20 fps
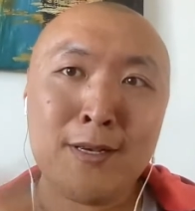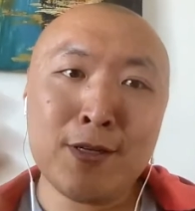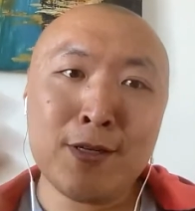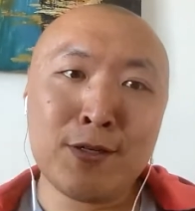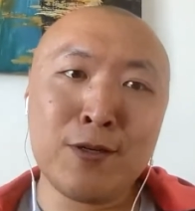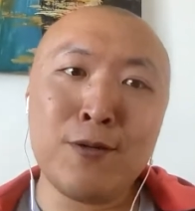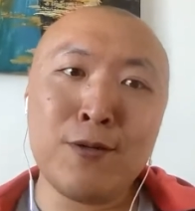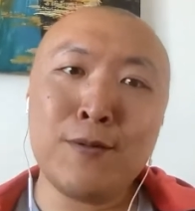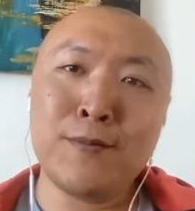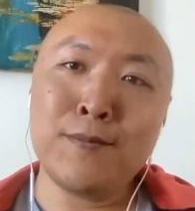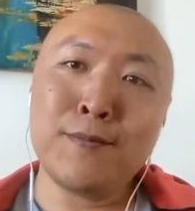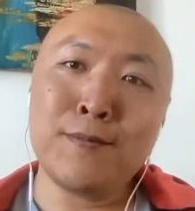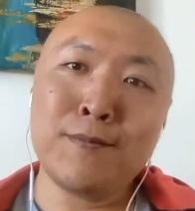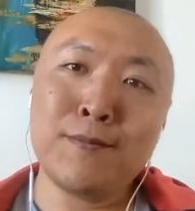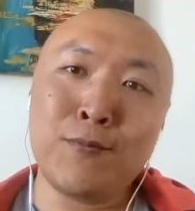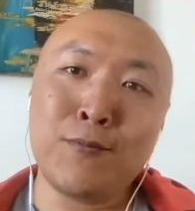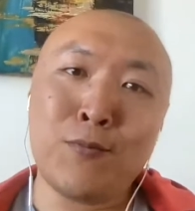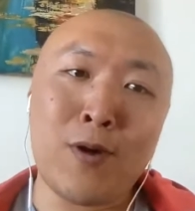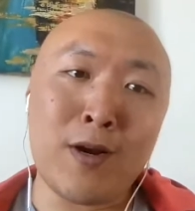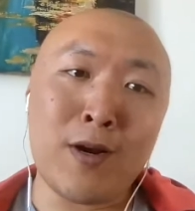So
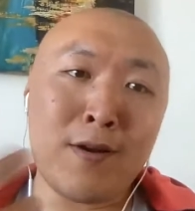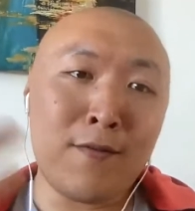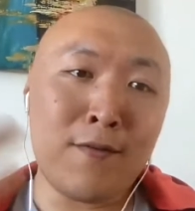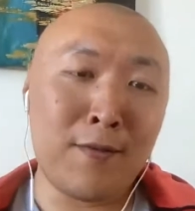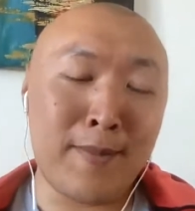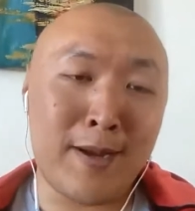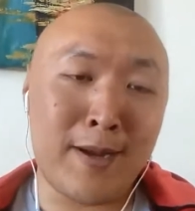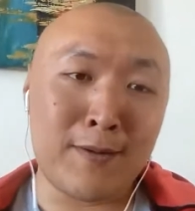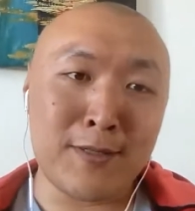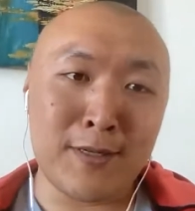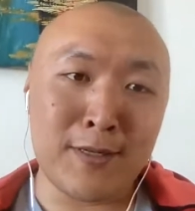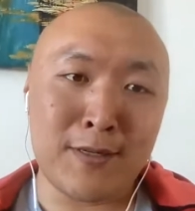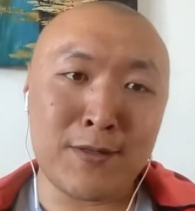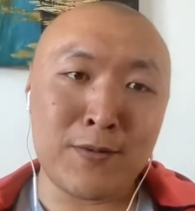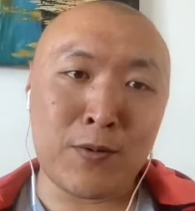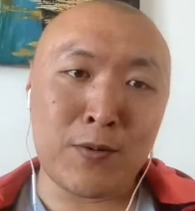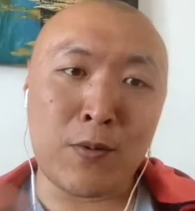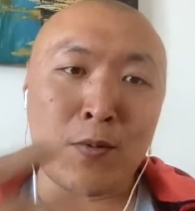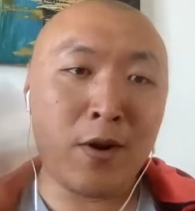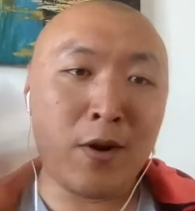one of the bounties
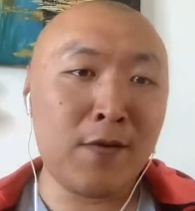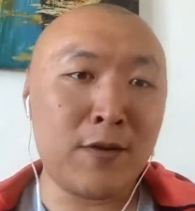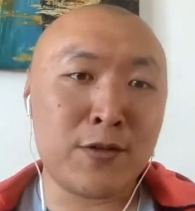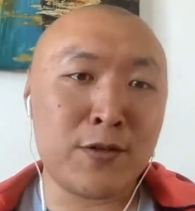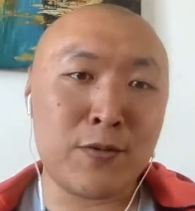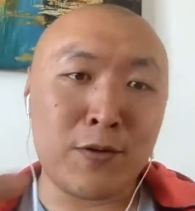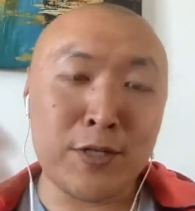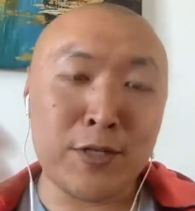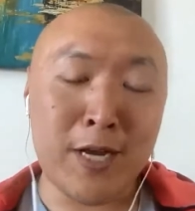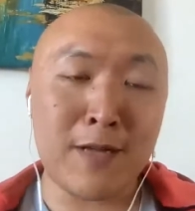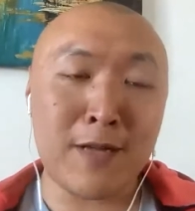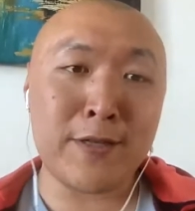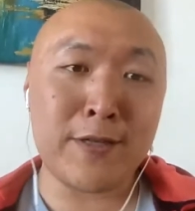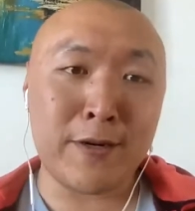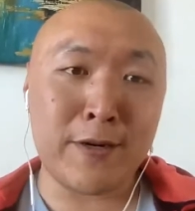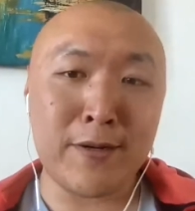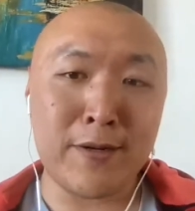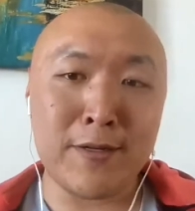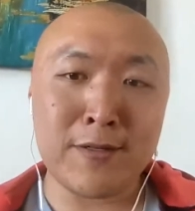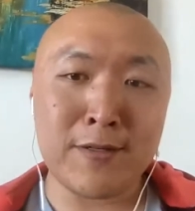or one of the sort of challenge
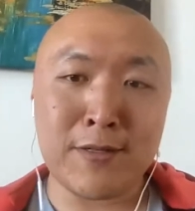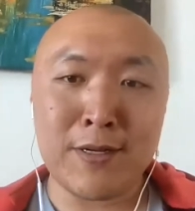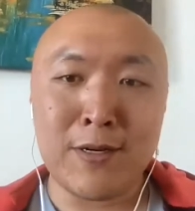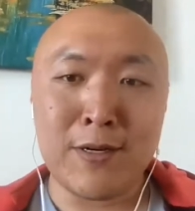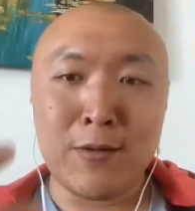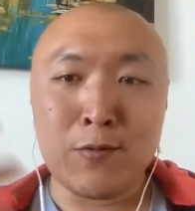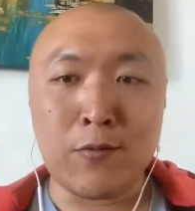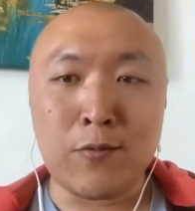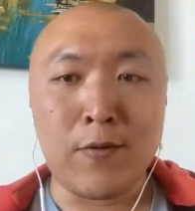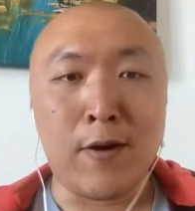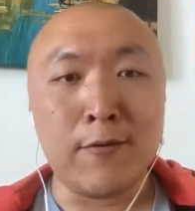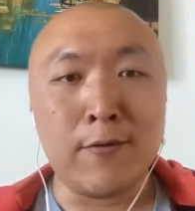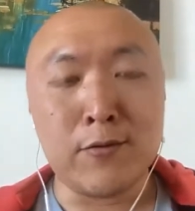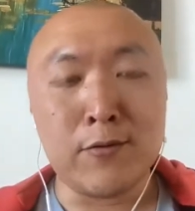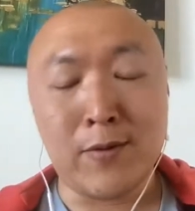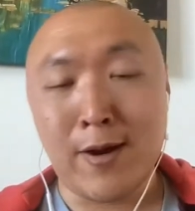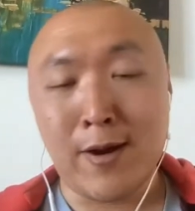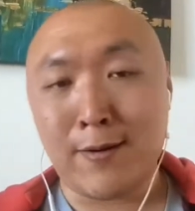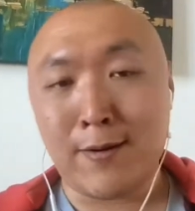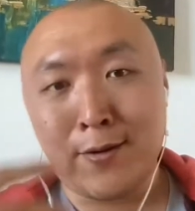areas revolves
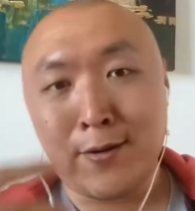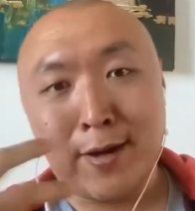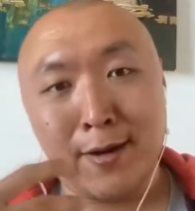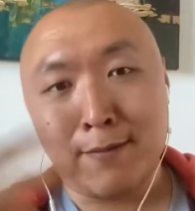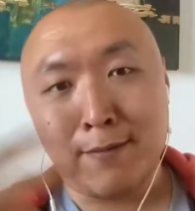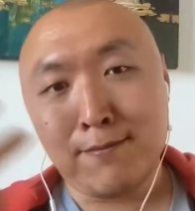around, okay,